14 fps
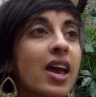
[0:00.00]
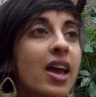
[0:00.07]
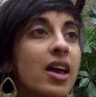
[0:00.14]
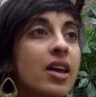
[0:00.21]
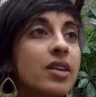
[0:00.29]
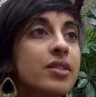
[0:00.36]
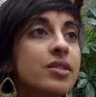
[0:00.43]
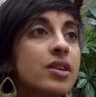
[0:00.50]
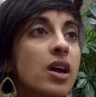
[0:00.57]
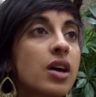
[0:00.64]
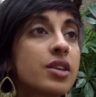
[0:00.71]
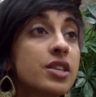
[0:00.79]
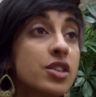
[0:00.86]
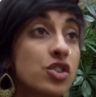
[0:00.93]
and
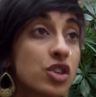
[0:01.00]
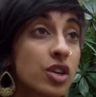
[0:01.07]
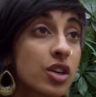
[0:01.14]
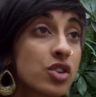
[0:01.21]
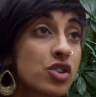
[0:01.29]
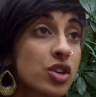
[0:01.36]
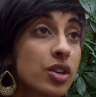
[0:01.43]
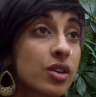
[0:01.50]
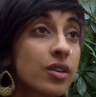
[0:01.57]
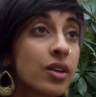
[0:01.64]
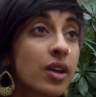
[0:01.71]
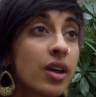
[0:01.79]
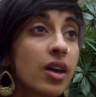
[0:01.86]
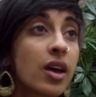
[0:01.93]
a teaching
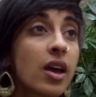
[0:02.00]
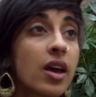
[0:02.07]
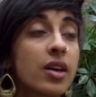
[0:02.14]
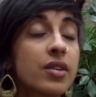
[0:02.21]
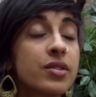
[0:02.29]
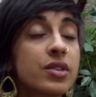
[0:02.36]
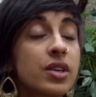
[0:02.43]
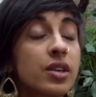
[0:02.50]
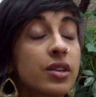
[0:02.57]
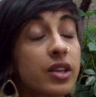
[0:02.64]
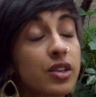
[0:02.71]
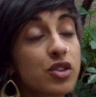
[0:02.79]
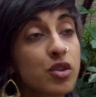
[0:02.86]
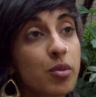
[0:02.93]
kitchen and an
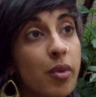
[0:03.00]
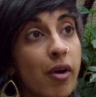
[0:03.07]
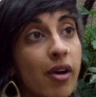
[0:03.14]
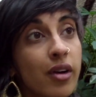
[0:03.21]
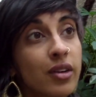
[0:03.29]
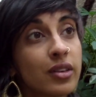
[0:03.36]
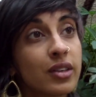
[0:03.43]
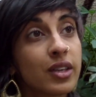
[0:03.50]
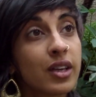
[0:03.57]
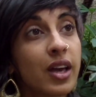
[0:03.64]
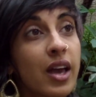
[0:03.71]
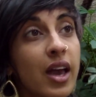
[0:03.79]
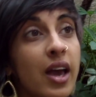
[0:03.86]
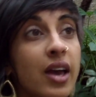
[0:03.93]
elixir bar
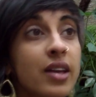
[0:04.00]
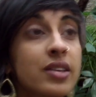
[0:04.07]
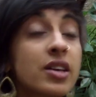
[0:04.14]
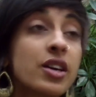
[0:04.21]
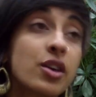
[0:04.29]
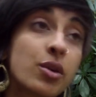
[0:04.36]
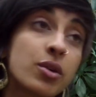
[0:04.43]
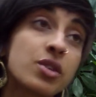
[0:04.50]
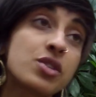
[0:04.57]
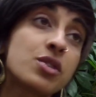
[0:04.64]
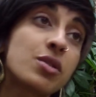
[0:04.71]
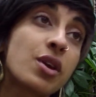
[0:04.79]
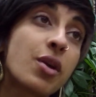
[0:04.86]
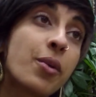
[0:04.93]
and a yoga
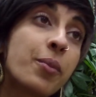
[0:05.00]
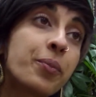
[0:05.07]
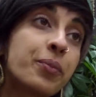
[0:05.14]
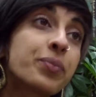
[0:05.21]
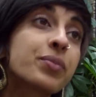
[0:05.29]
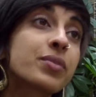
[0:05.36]
studio.